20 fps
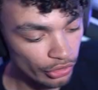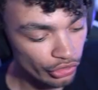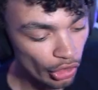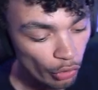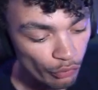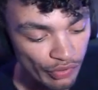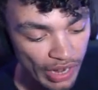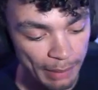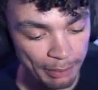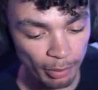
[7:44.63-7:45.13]
No
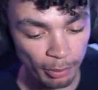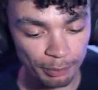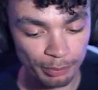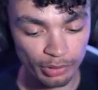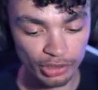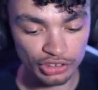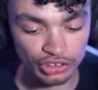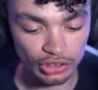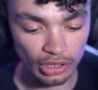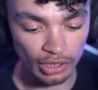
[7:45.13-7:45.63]
rear
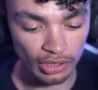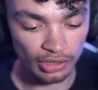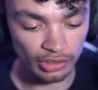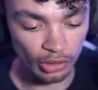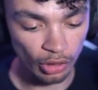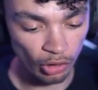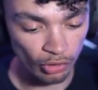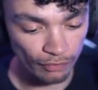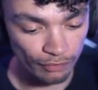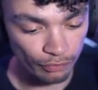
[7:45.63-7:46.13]
bumpers,
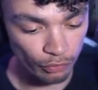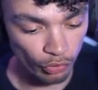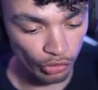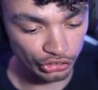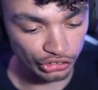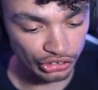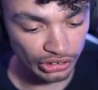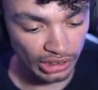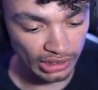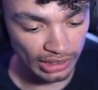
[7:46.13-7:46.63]

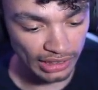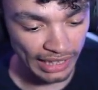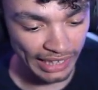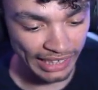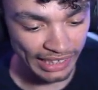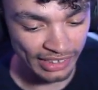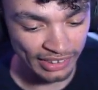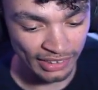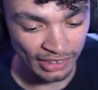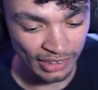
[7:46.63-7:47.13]

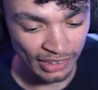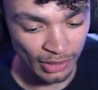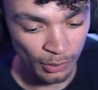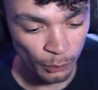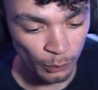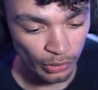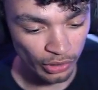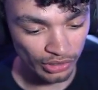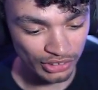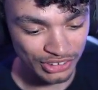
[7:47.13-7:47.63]
unfortunately.
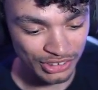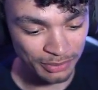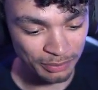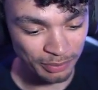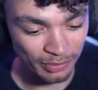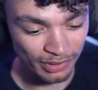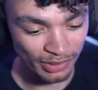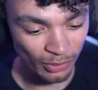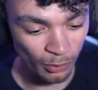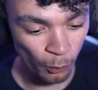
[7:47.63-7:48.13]
We got
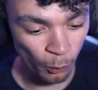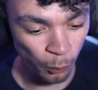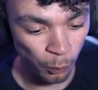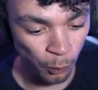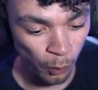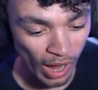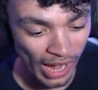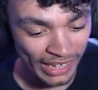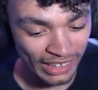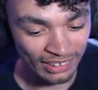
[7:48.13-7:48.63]
some
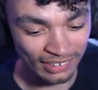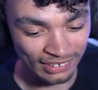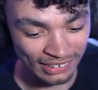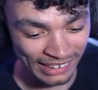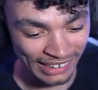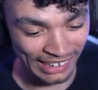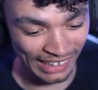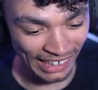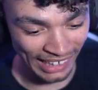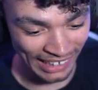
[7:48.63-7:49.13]

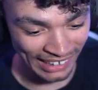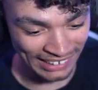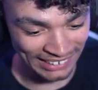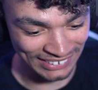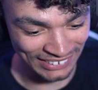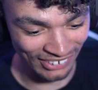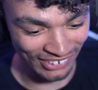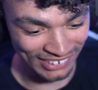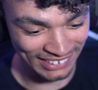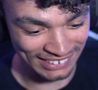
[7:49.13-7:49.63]
wilding
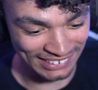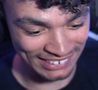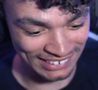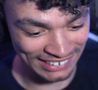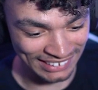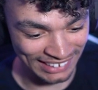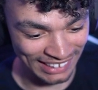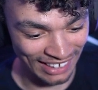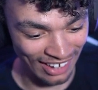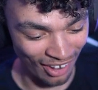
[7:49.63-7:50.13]
exhausts
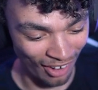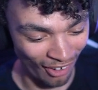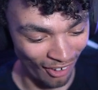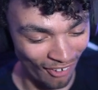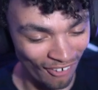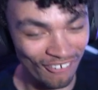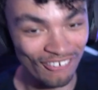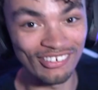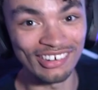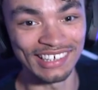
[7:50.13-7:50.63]
here.
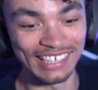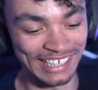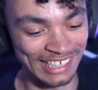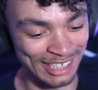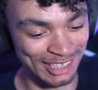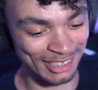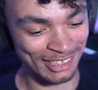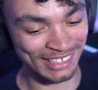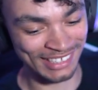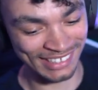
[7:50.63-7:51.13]
Holy
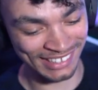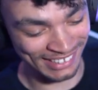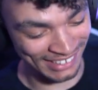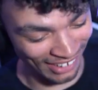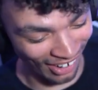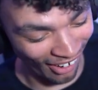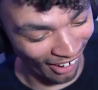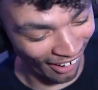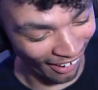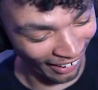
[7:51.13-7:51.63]

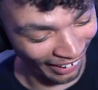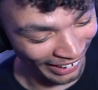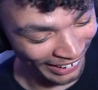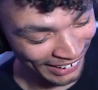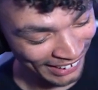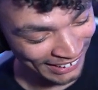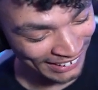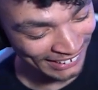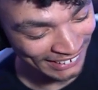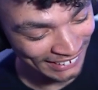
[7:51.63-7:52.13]
God.
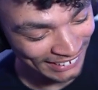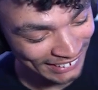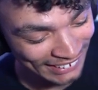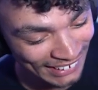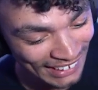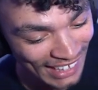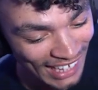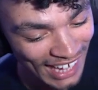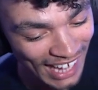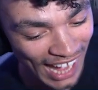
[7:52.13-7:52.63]

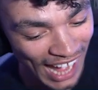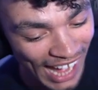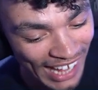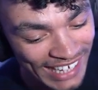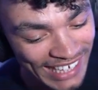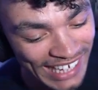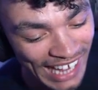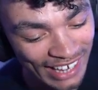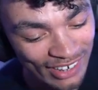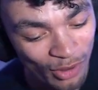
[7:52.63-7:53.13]
I
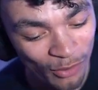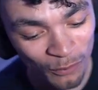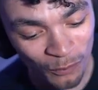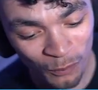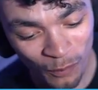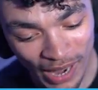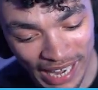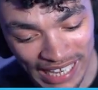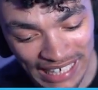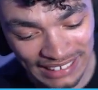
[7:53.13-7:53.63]
cannot
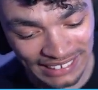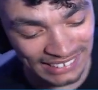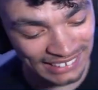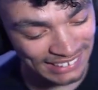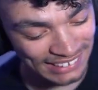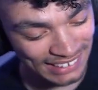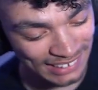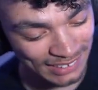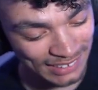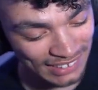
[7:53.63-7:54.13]
wait
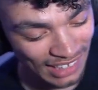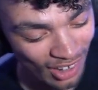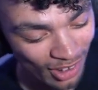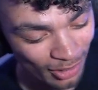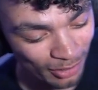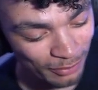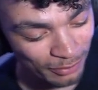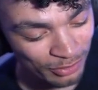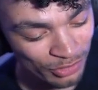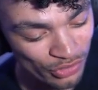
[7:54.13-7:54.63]
to start
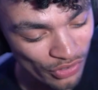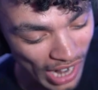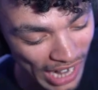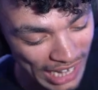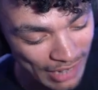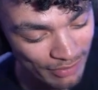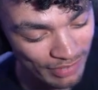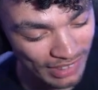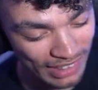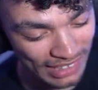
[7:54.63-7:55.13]

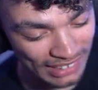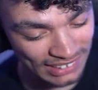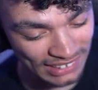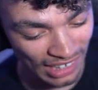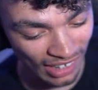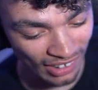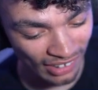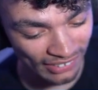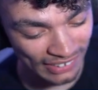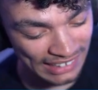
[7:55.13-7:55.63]
driving this
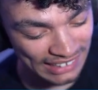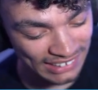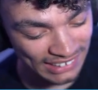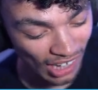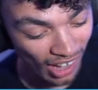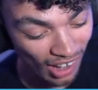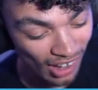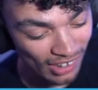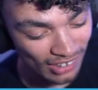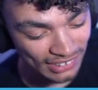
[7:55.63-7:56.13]
car, these
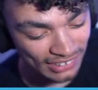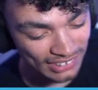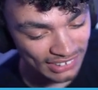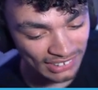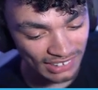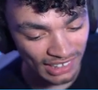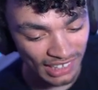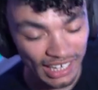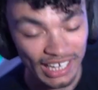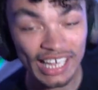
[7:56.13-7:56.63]
cars
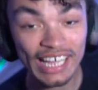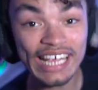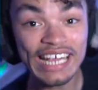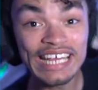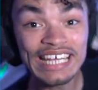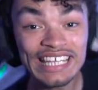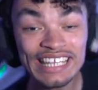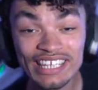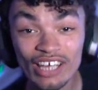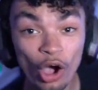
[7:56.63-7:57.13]

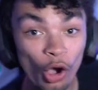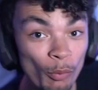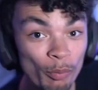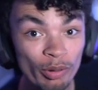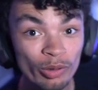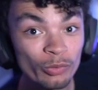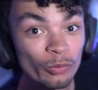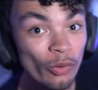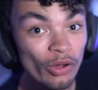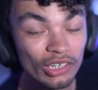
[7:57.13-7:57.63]
in the
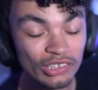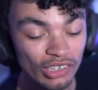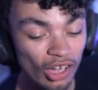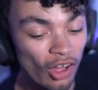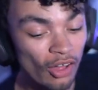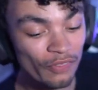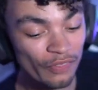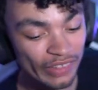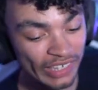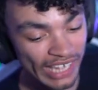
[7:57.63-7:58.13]
open world
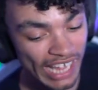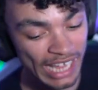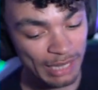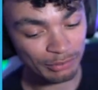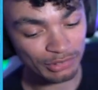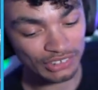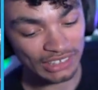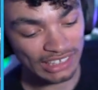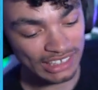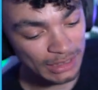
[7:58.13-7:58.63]
of the game.
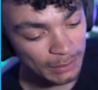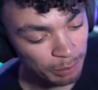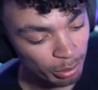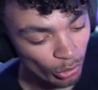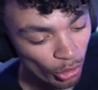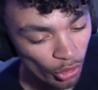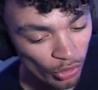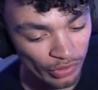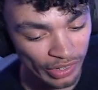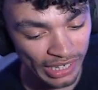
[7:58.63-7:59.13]
Just
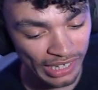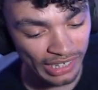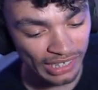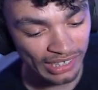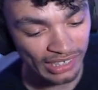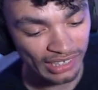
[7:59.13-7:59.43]
exploring.